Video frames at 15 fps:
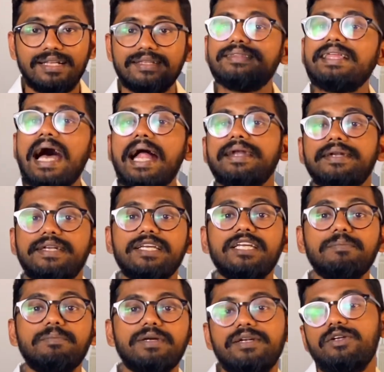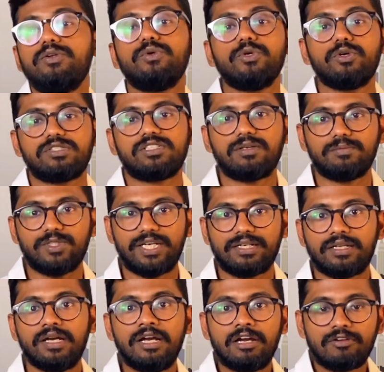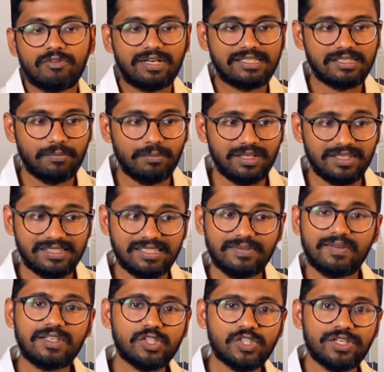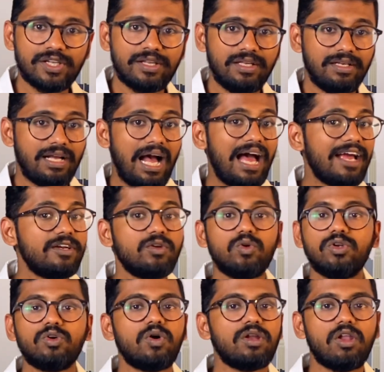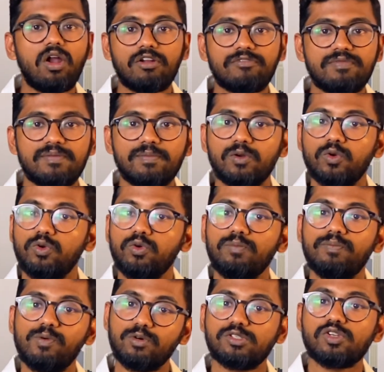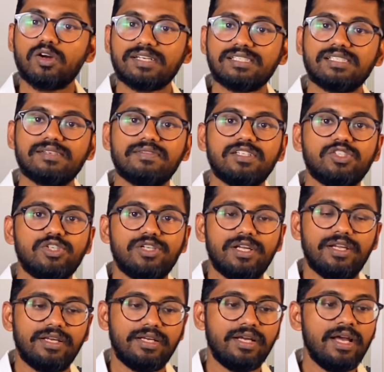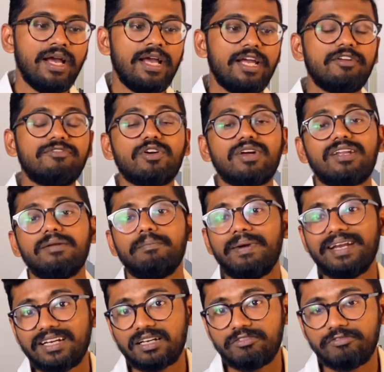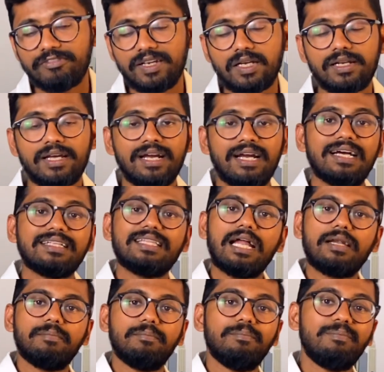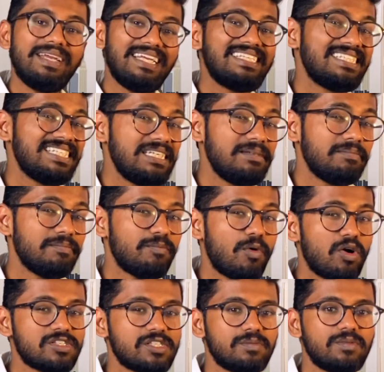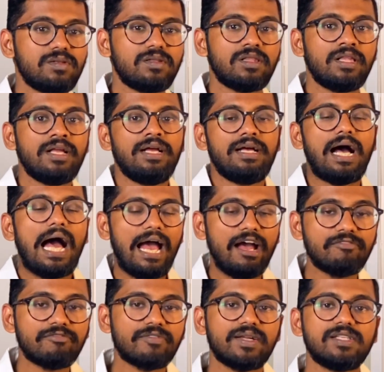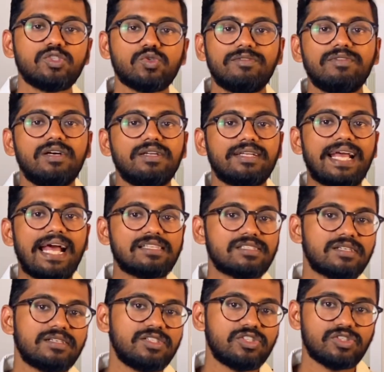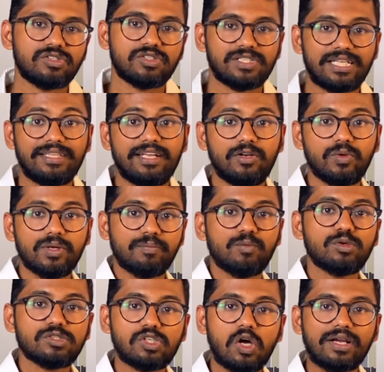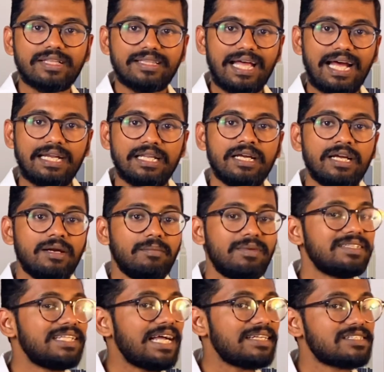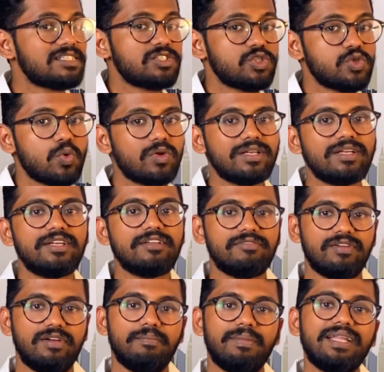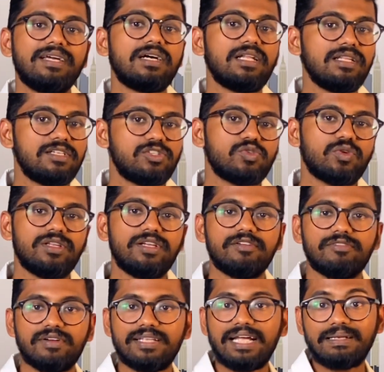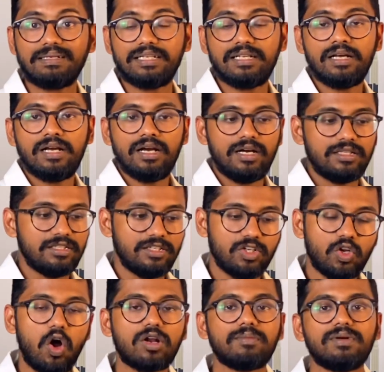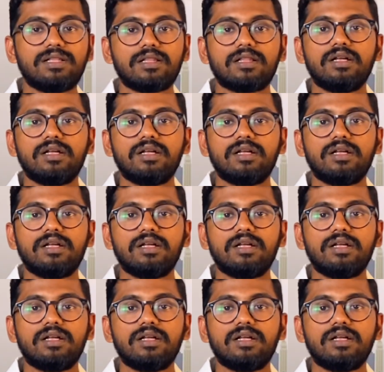that deep into your subject for example civil engineering i don't know a lot of people who do postdoc in civil engineering if you're in medical field that may seem possible i have friends who have done cancer research and they're doing postdoc in that but that's totally different medical totally different than the normal